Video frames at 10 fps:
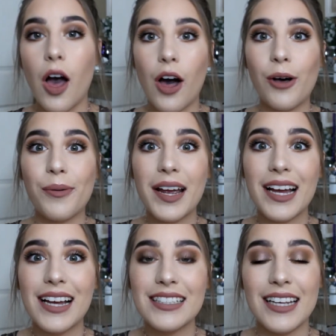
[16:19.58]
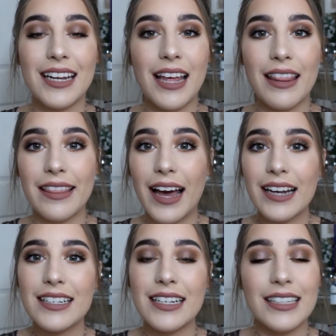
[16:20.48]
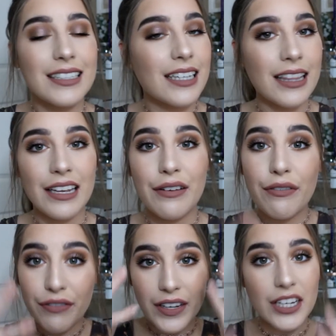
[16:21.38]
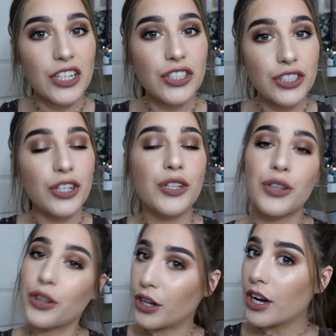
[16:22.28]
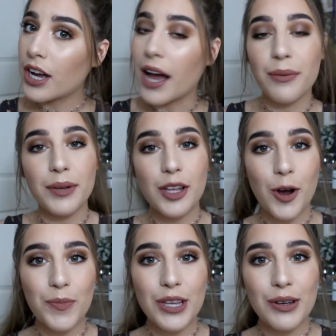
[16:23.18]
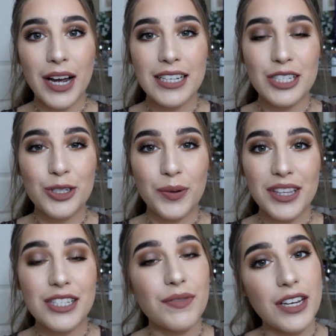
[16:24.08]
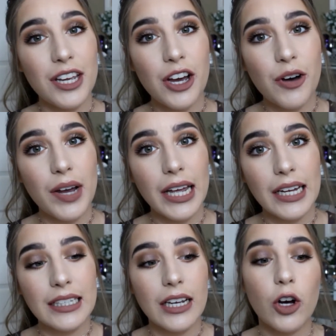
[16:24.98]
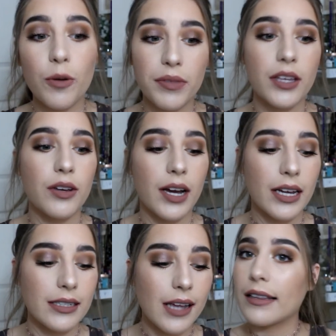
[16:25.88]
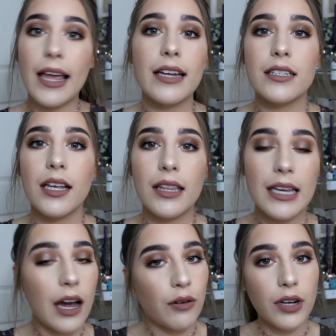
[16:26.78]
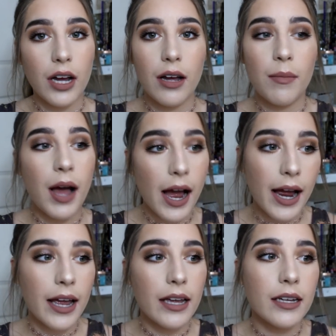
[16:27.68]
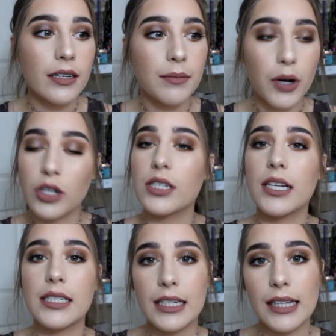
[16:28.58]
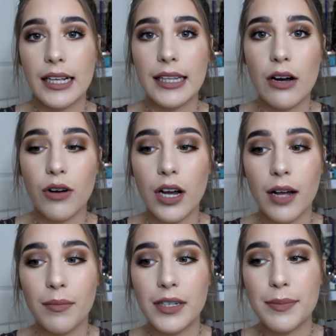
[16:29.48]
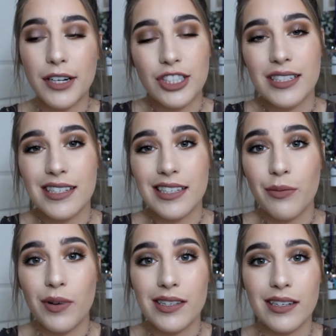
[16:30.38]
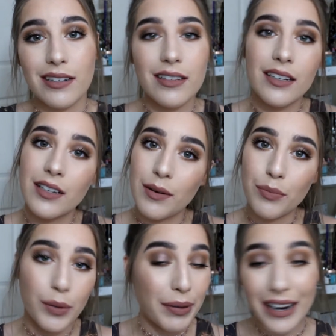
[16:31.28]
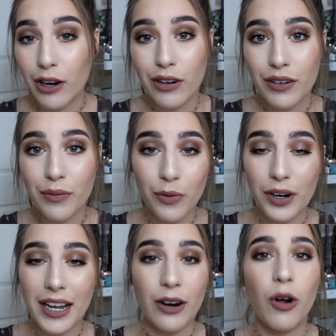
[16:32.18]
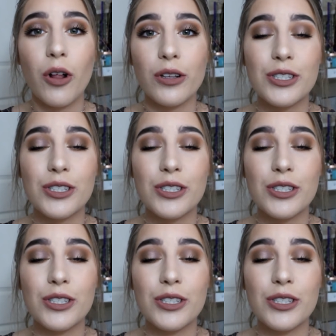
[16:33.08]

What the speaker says: Alright guys, and that is the finished look. I really hope that you guys enjoyed this video, and I hope that you guys liked the outcome. I personally did like the outcome, especially since I wasn't prepared for it at all.